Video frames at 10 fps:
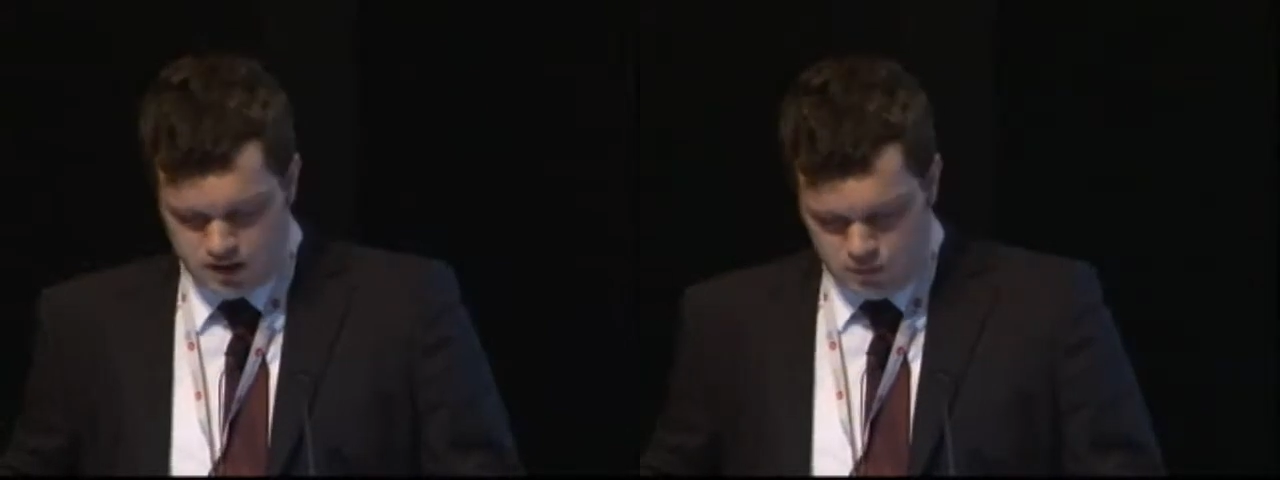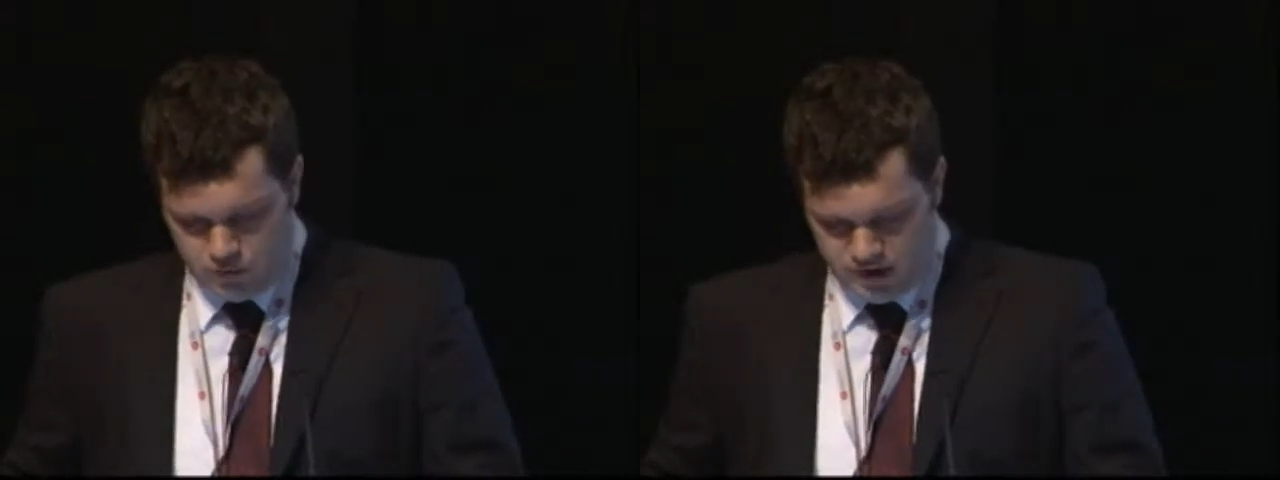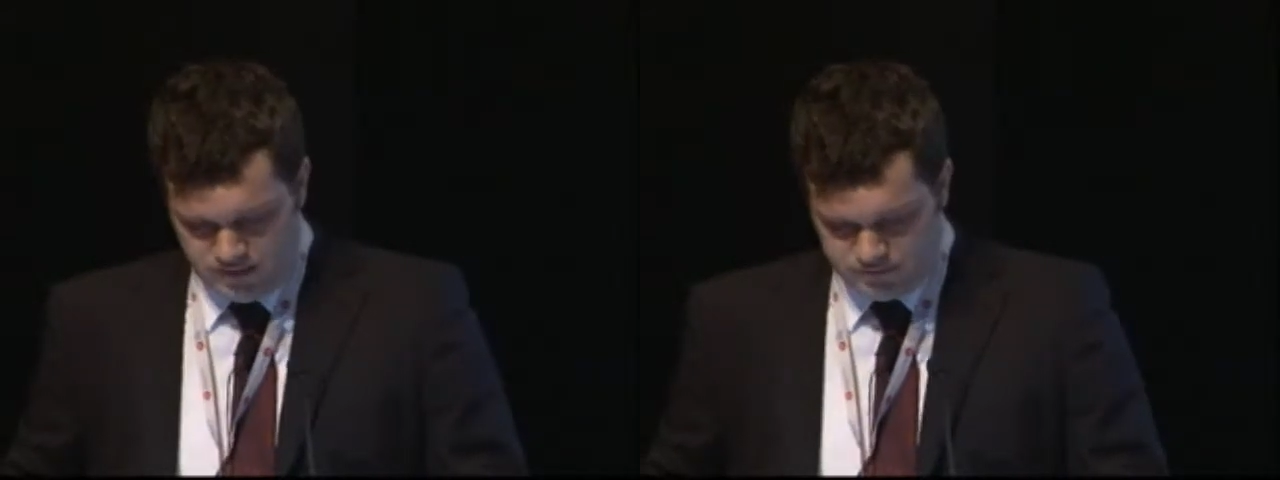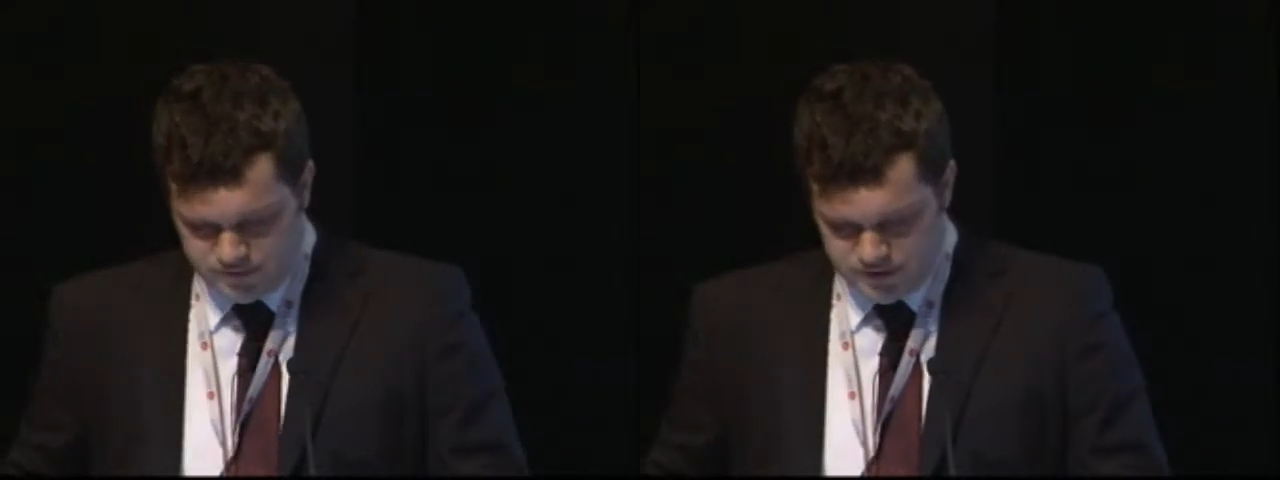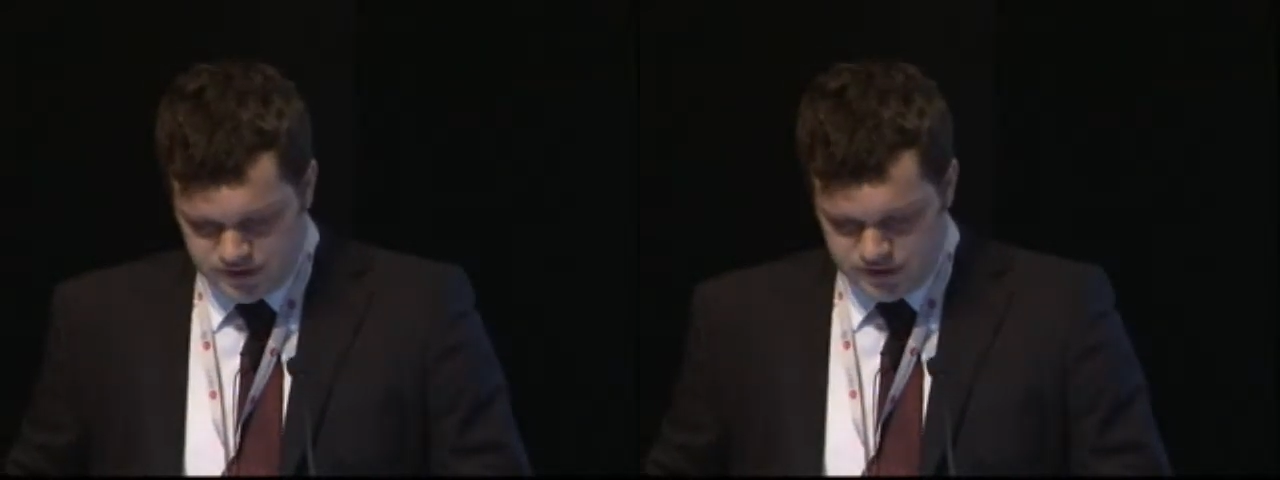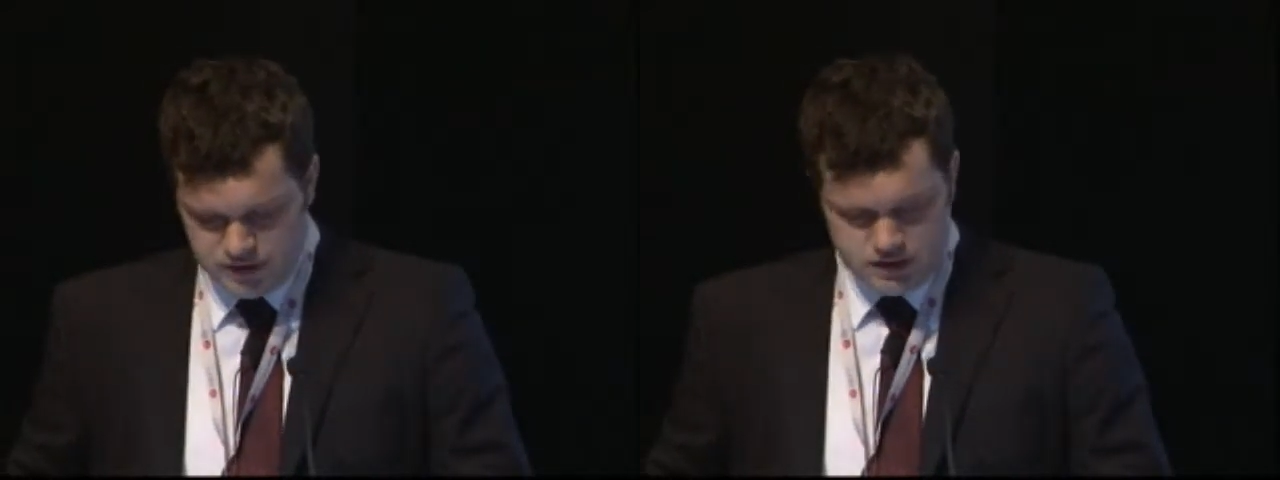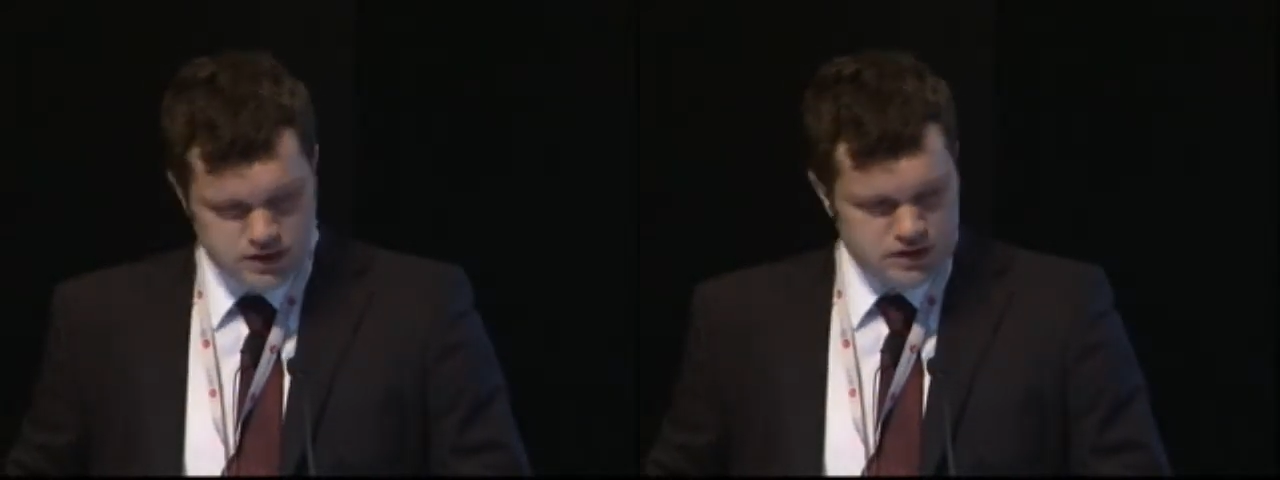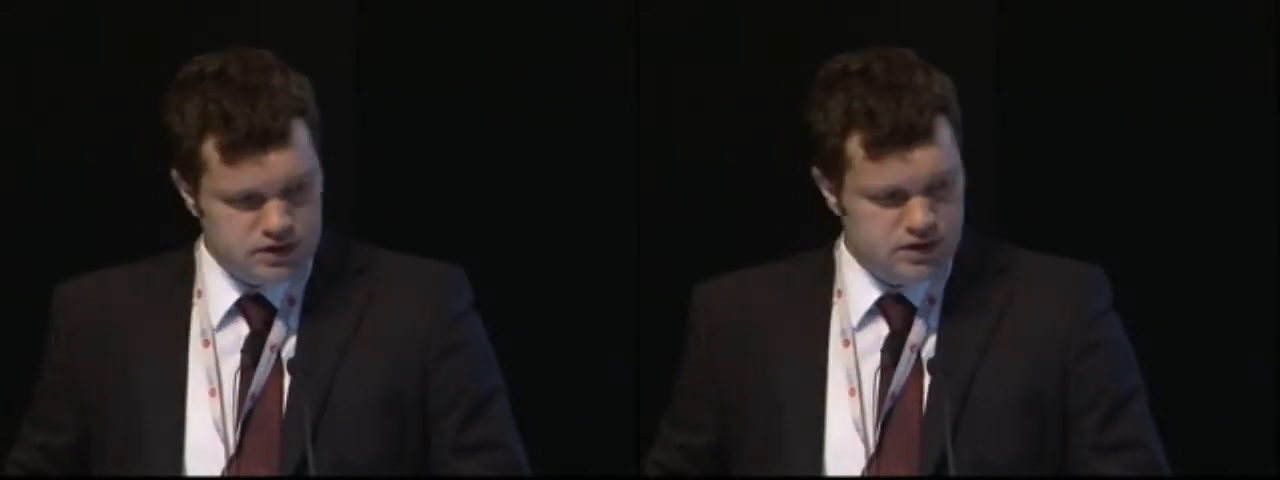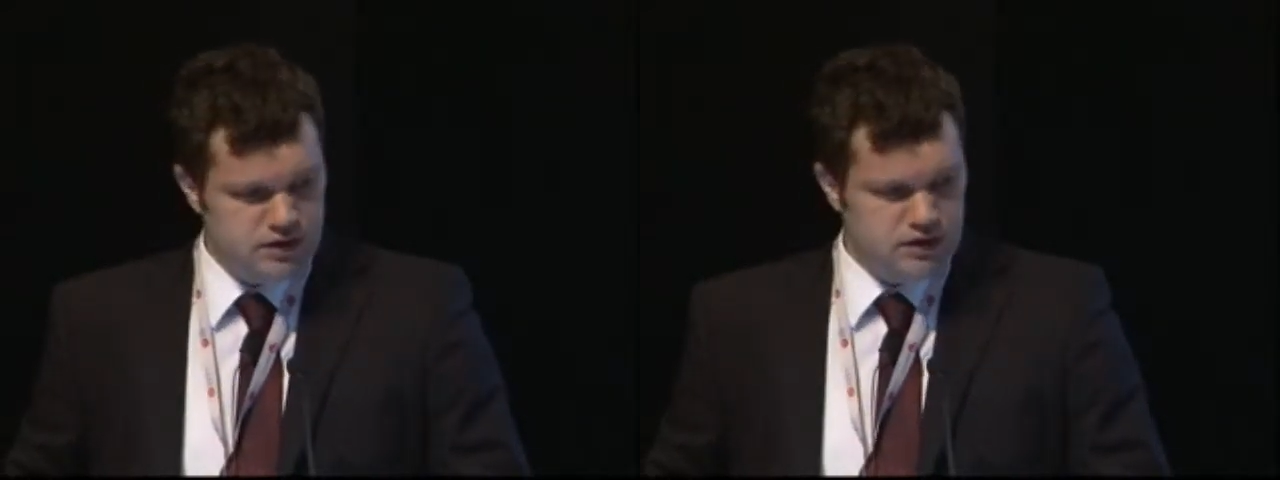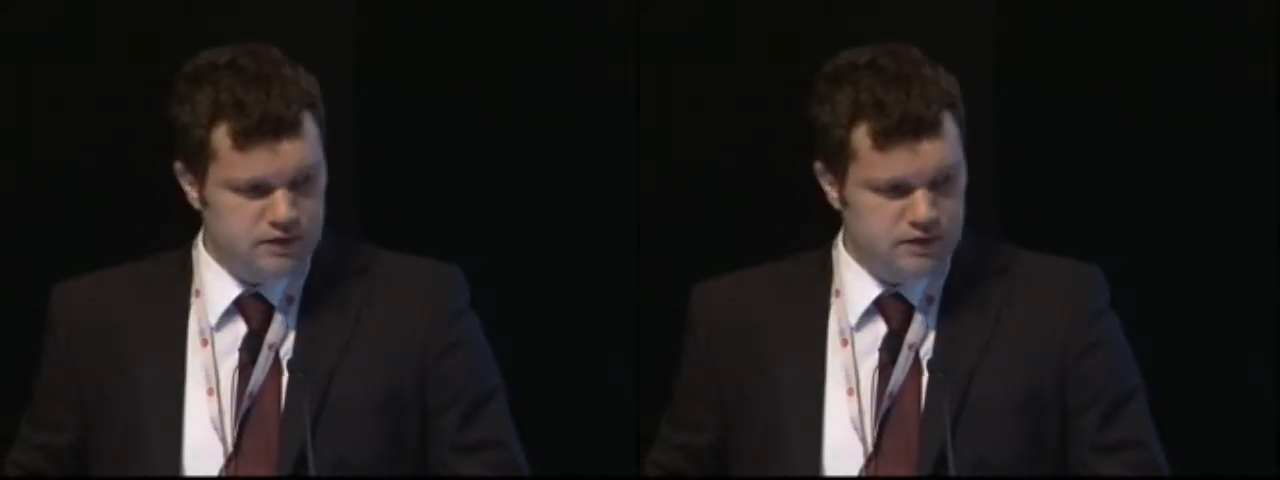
we have the